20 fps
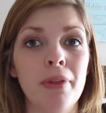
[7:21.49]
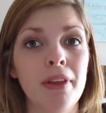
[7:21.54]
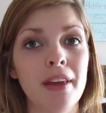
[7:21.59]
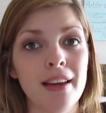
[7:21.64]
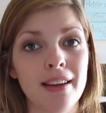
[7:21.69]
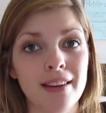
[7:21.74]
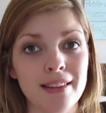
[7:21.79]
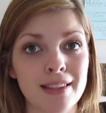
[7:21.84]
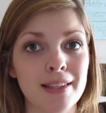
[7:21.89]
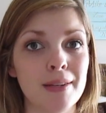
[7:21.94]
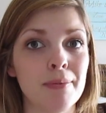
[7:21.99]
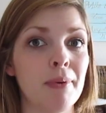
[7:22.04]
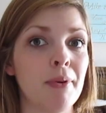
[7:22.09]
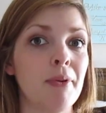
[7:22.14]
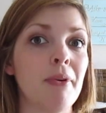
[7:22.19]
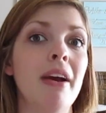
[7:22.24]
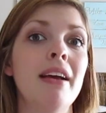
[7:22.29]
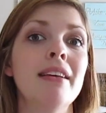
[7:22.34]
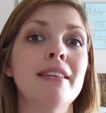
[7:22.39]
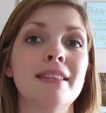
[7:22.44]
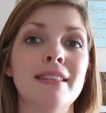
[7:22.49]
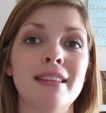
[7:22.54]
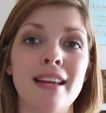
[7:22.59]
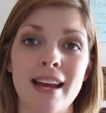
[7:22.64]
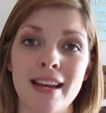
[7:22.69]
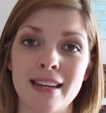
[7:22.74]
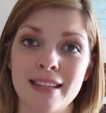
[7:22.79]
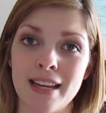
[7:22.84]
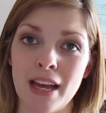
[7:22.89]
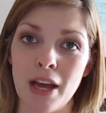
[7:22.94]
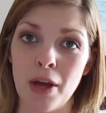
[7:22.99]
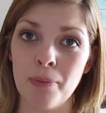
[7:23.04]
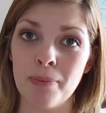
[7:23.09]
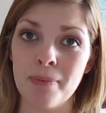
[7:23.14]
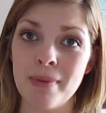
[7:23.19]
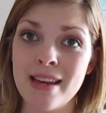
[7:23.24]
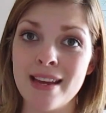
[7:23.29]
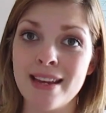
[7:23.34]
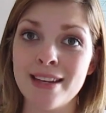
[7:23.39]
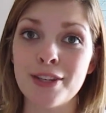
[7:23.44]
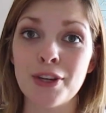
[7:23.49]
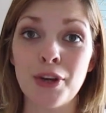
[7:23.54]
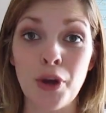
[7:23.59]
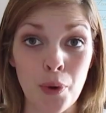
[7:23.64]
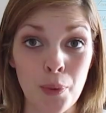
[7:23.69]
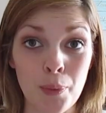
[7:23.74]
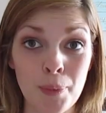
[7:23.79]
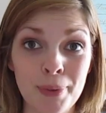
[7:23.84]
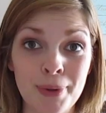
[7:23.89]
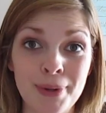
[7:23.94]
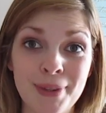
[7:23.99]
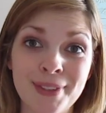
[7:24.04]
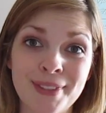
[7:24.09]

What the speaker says: things to progress and to help me to cope.